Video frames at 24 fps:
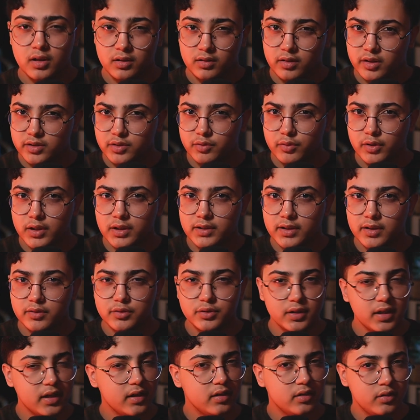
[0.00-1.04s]
Does it really tell you
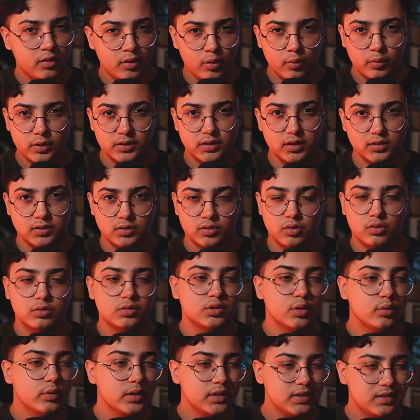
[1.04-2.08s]
that? No, it does not.
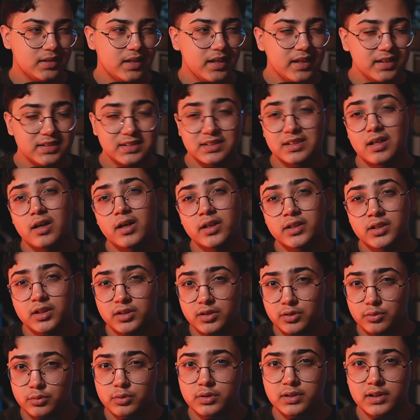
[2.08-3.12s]
So it is kind of
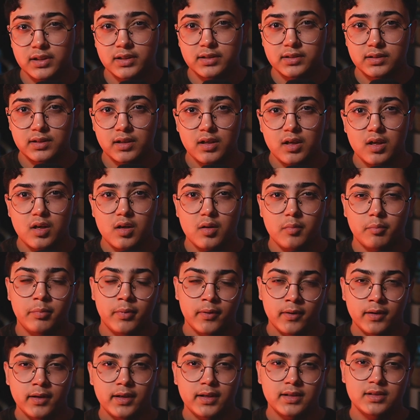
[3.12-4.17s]
useless,
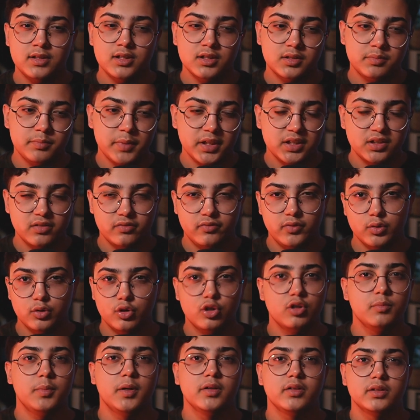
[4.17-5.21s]
but it just makes you feel
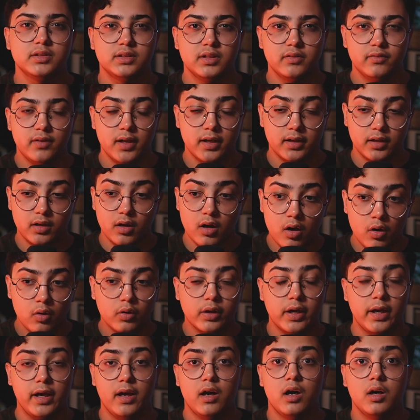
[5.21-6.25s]
good about yourself, like,
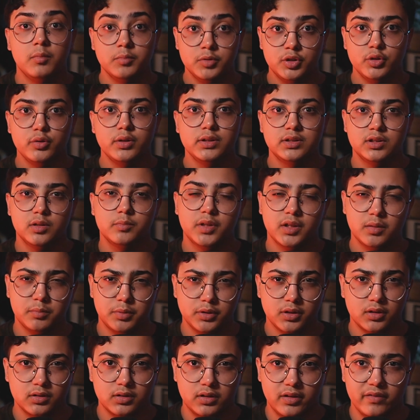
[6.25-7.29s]
okay, I'm doing something
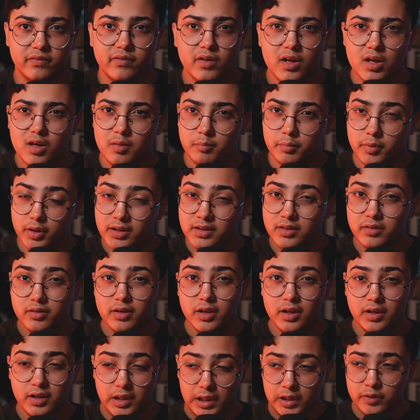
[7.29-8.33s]
productive. But
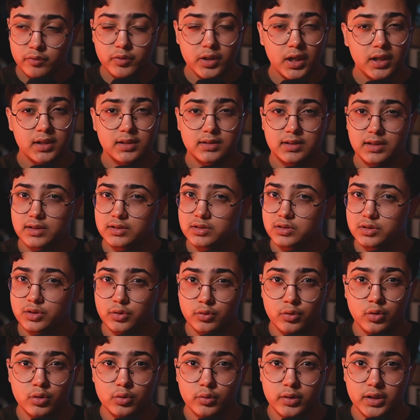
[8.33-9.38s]
in reality, you're
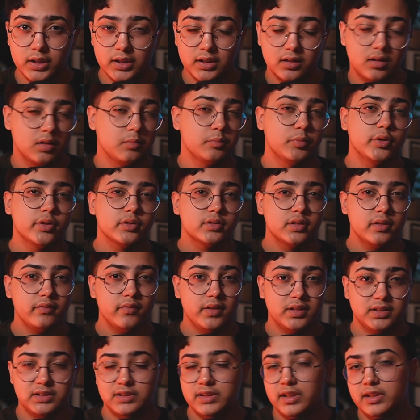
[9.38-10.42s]
not doing anything productive.
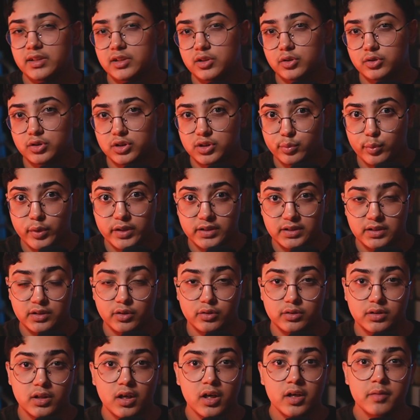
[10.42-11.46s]
Instead, you're just wasting
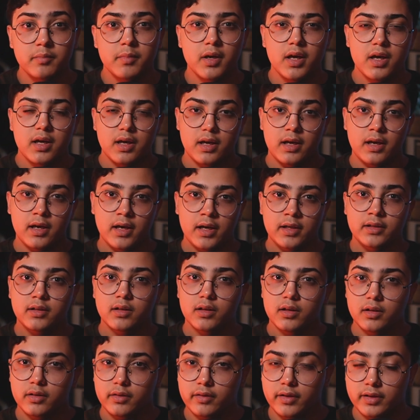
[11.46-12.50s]
your time, and
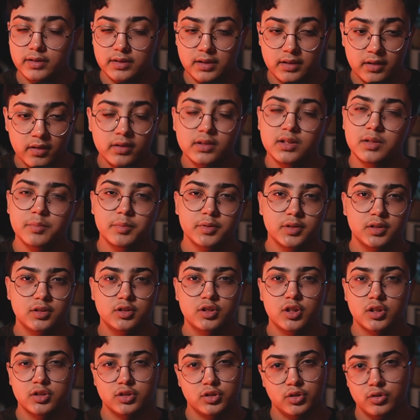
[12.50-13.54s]
there's a 90%
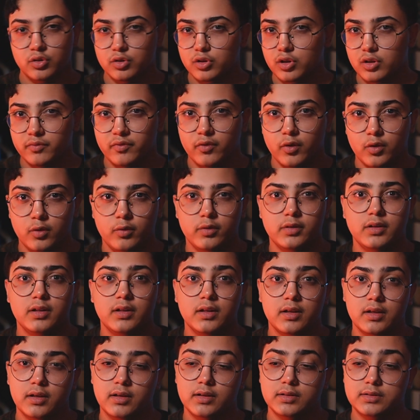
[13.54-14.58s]
chance you're not going to follow
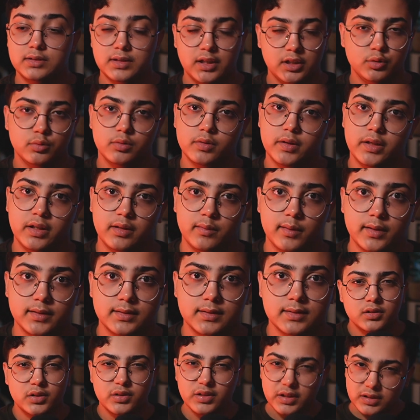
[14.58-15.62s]
the schedule anyways.
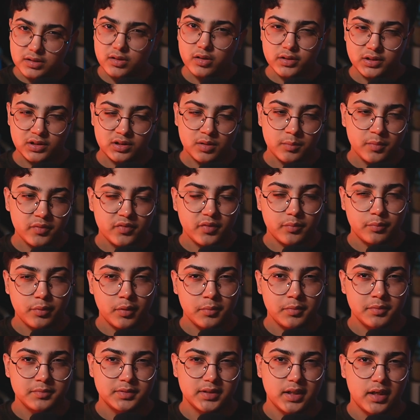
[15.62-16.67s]
So these are some of the
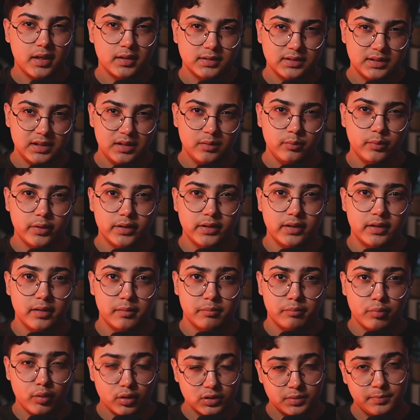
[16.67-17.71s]
problems that I see with the
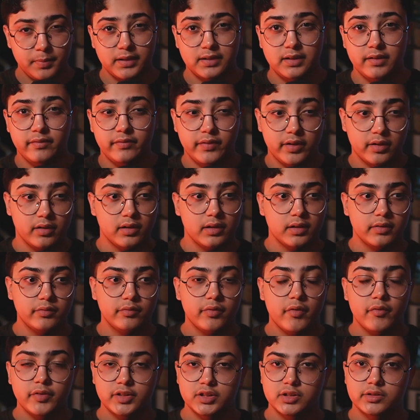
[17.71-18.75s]
prospective, the
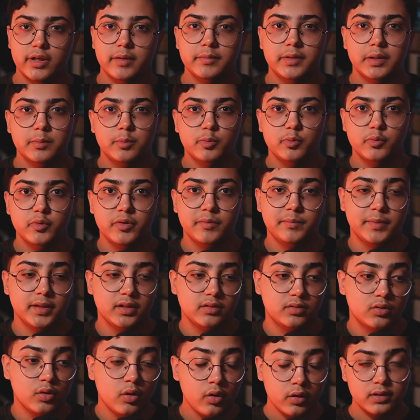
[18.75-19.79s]
revision timetable we've been
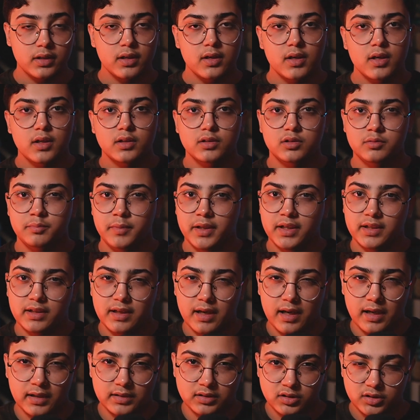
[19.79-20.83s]
taught to make
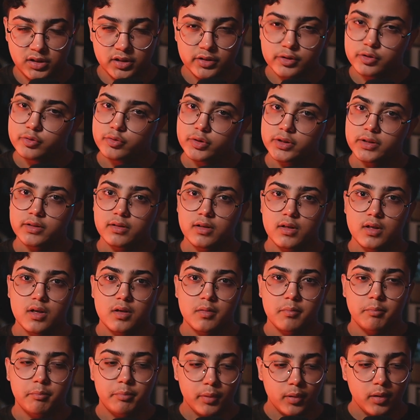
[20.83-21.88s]
as children.
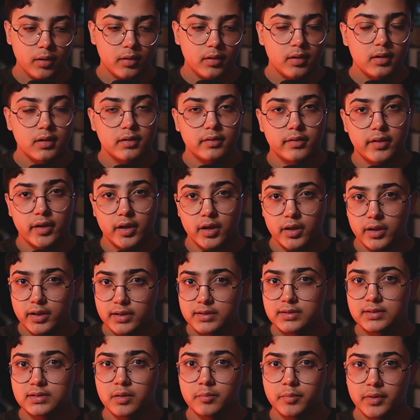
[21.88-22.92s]
But there
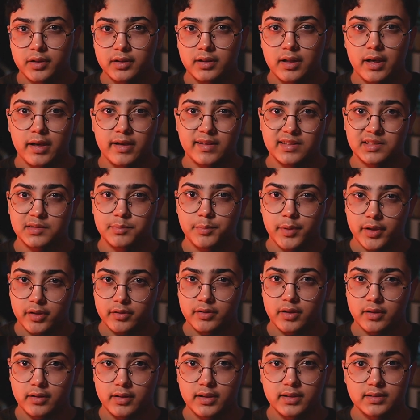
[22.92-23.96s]
is something that it's better
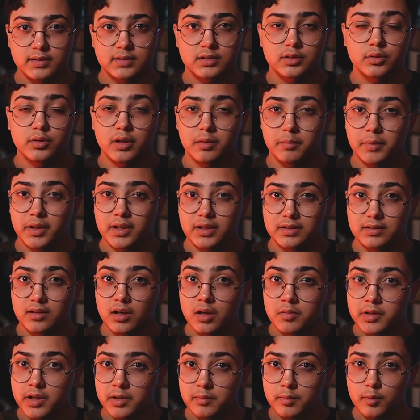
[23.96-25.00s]
than this. You can make a
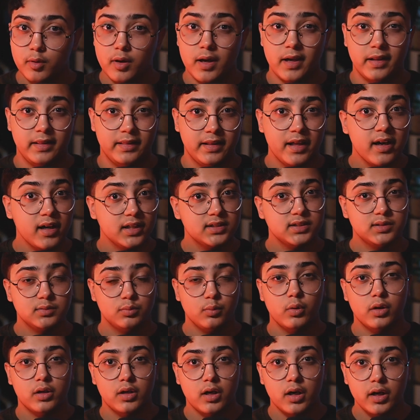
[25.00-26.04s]
timetable, and that's
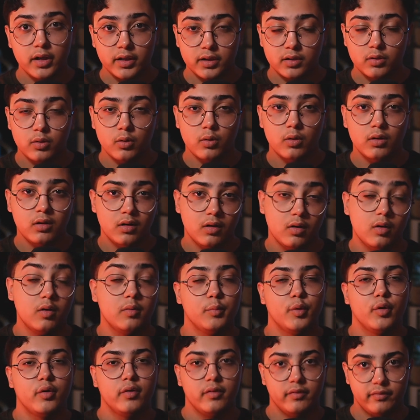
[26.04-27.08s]
what I call, or
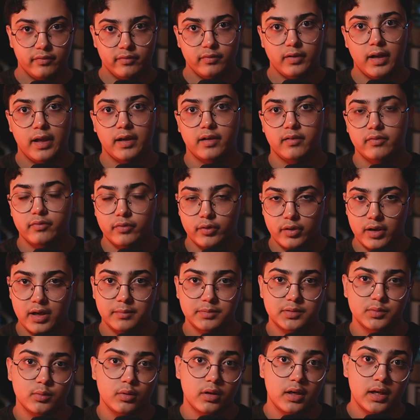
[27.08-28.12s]
more like
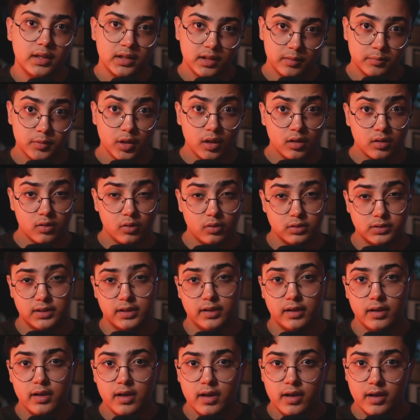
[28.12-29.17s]
perhaps what Ali Abdal calls
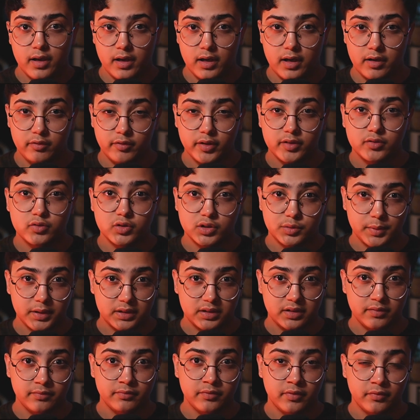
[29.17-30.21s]
it, a
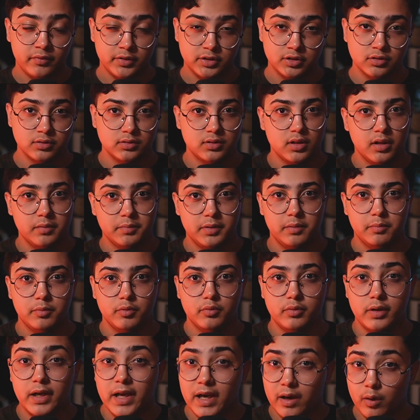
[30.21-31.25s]
retrospective revision timetable.
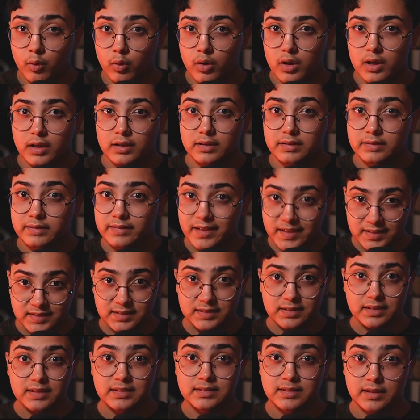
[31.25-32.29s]
Now,
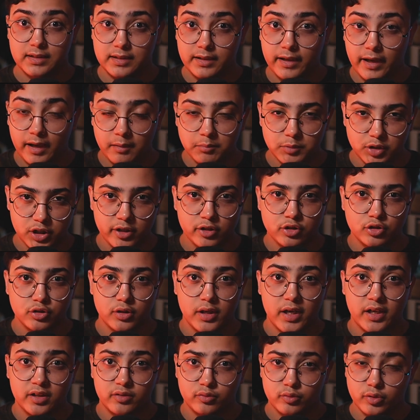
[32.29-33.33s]
this is a game changer,
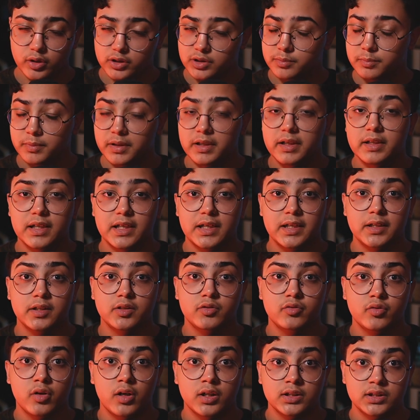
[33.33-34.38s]
and trust me, it can
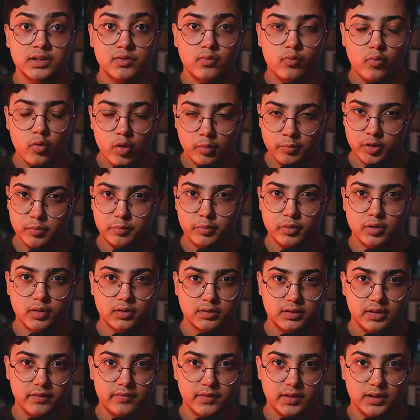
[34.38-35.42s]
transform your
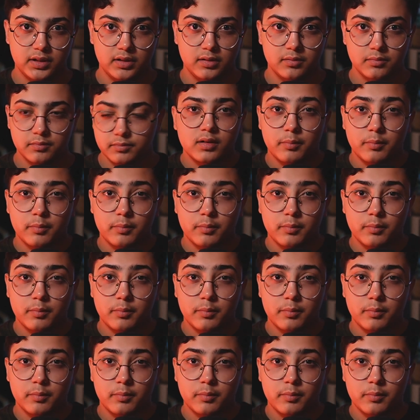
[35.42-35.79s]
productivity.